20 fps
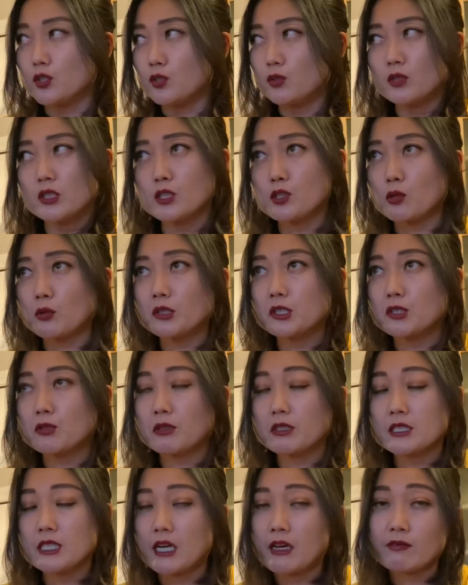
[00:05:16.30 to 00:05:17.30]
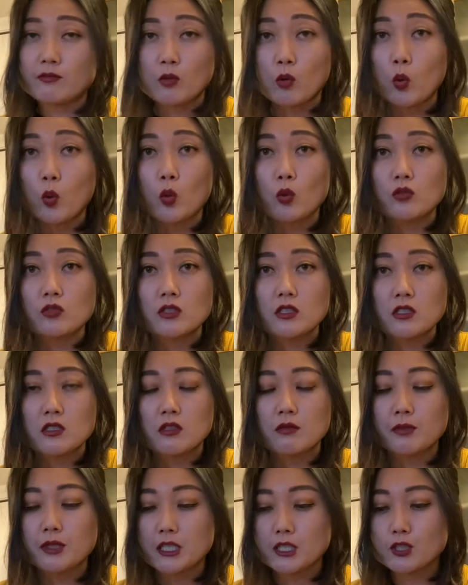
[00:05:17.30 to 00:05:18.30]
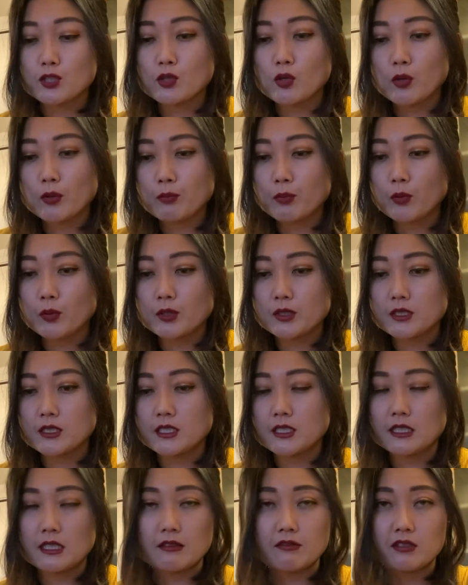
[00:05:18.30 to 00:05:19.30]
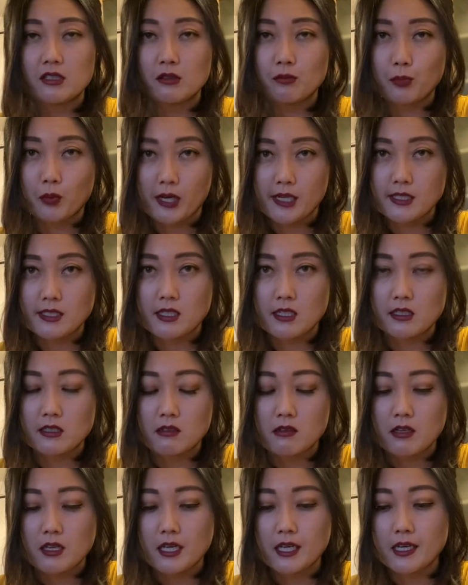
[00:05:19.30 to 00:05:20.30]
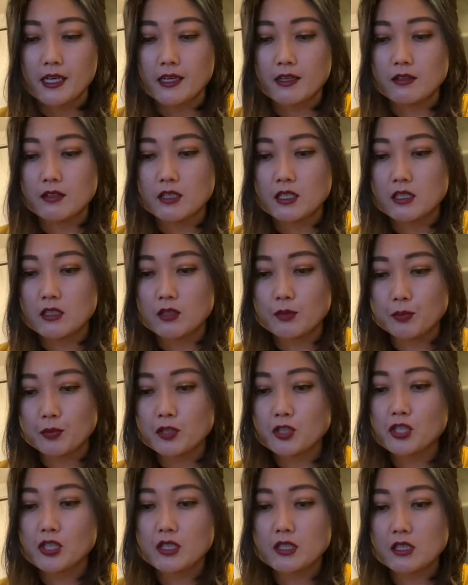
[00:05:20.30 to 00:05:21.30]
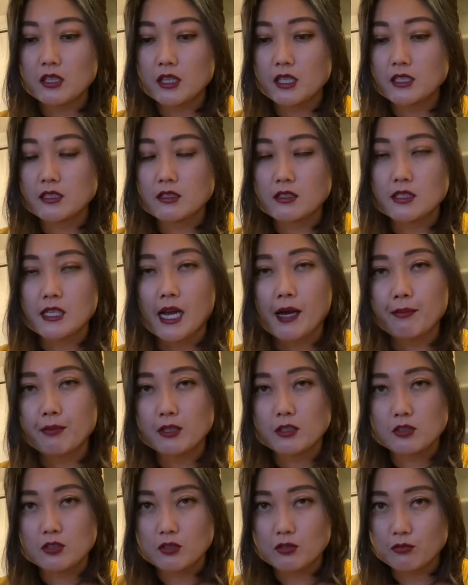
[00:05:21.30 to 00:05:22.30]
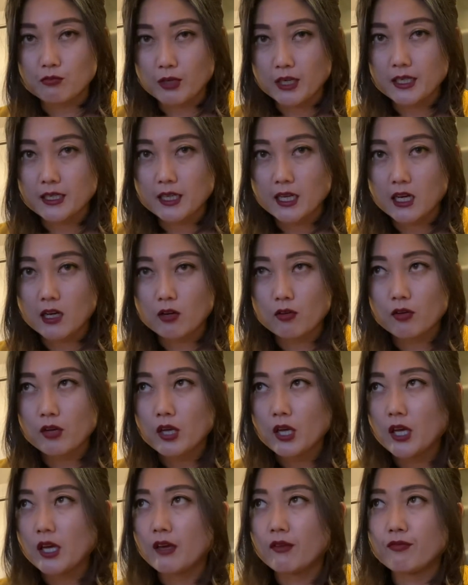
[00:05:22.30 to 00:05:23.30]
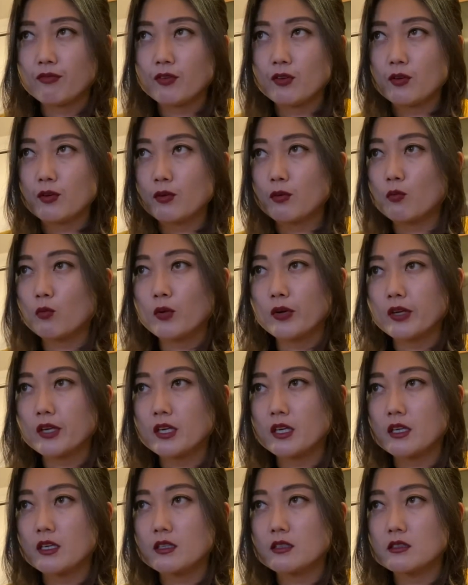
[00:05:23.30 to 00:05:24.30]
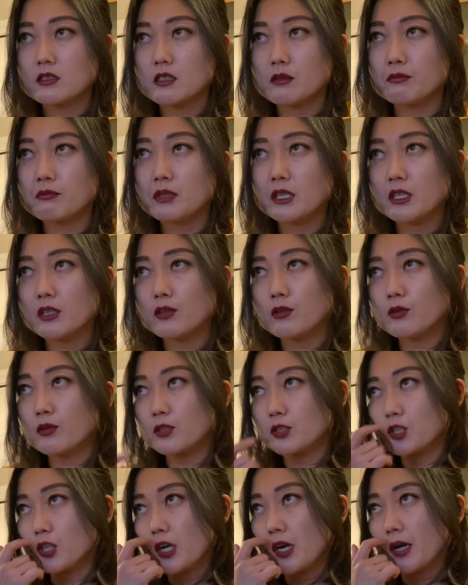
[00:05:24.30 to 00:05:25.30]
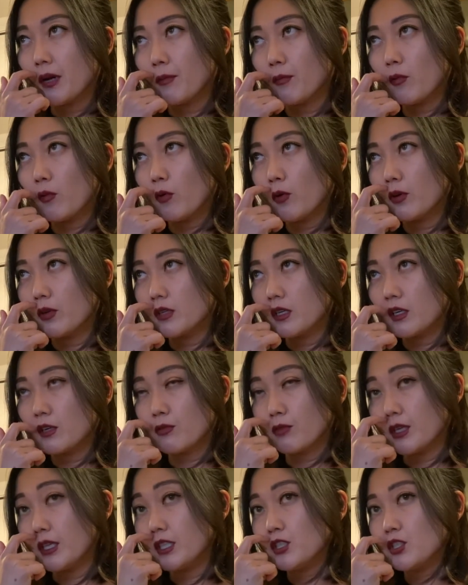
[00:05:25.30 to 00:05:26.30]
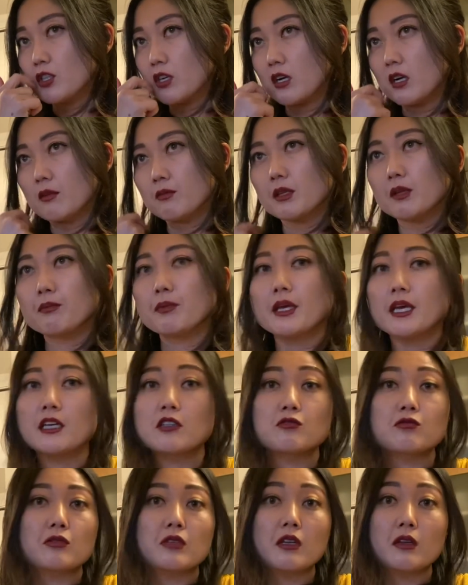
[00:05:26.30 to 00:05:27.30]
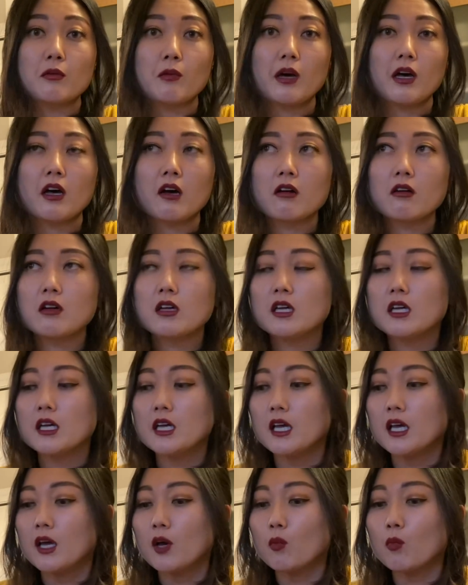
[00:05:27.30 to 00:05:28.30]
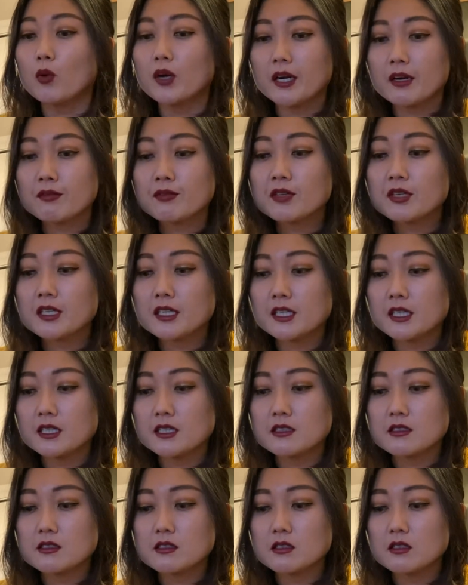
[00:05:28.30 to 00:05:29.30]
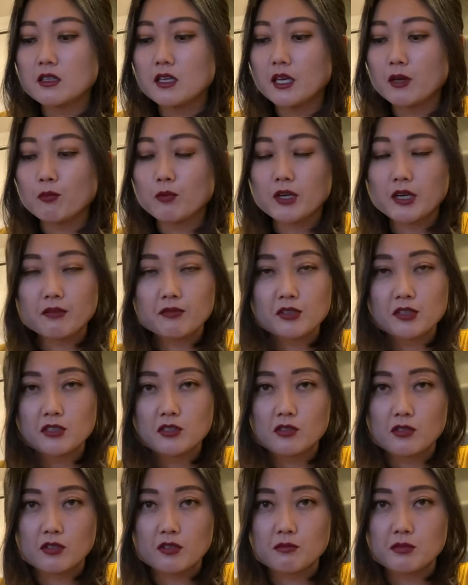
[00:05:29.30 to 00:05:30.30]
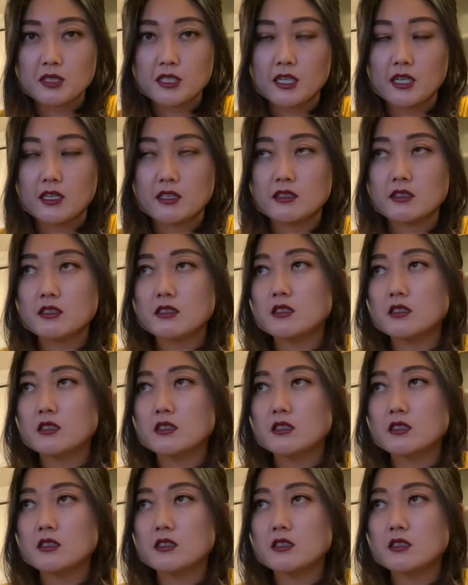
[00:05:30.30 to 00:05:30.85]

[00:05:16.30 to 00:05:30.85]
It's always great to have goals, but it's so important to live in the present and appreciate the things that's happening to you right now. If you're working some mediocre job or a great job that pays really well, whatever it is and whatever the circumstance,